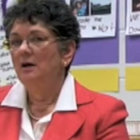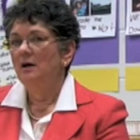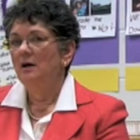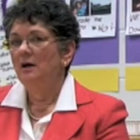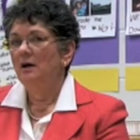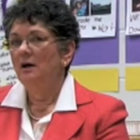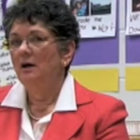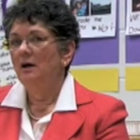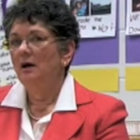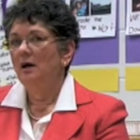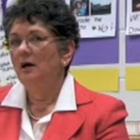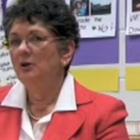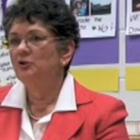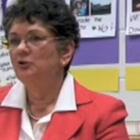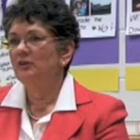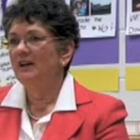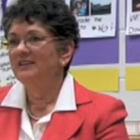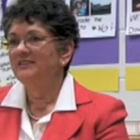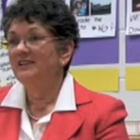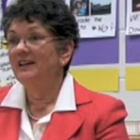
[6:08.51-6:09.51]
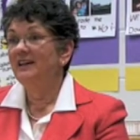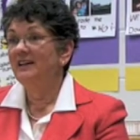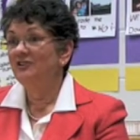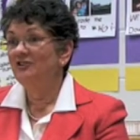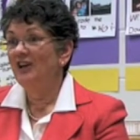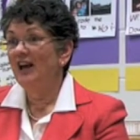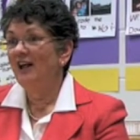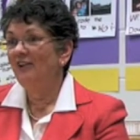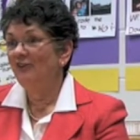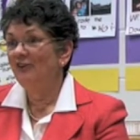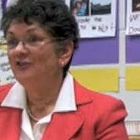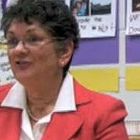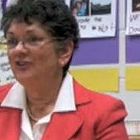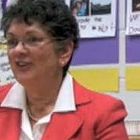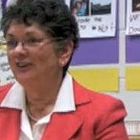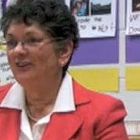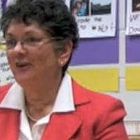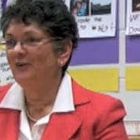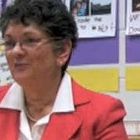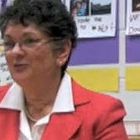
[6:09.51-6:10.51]
uh, address any challenge
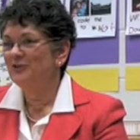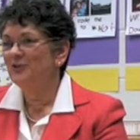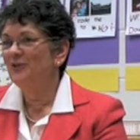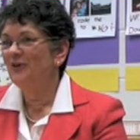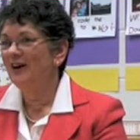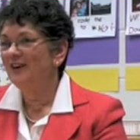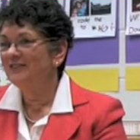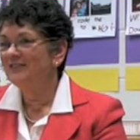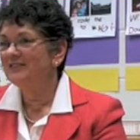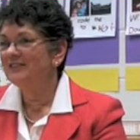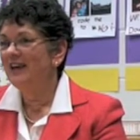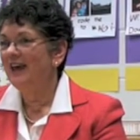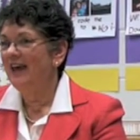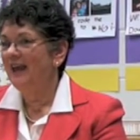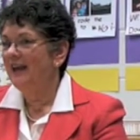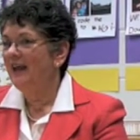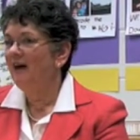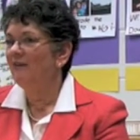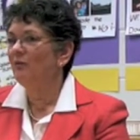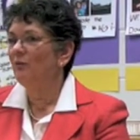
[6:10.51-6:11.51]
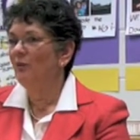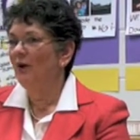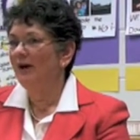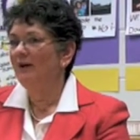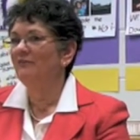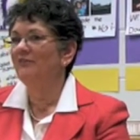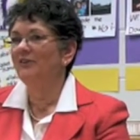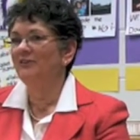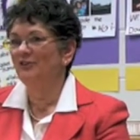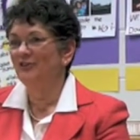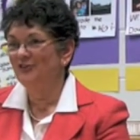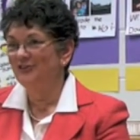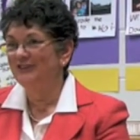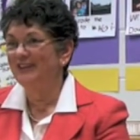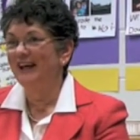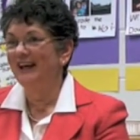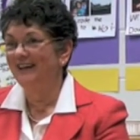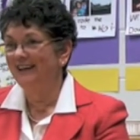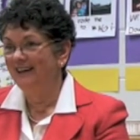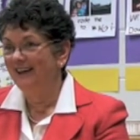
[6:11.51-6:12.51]
that comes to us and have a way of
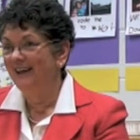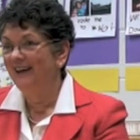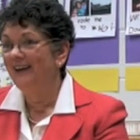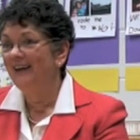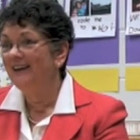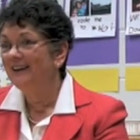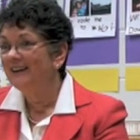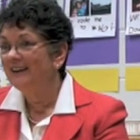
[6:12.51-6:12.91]
understanding it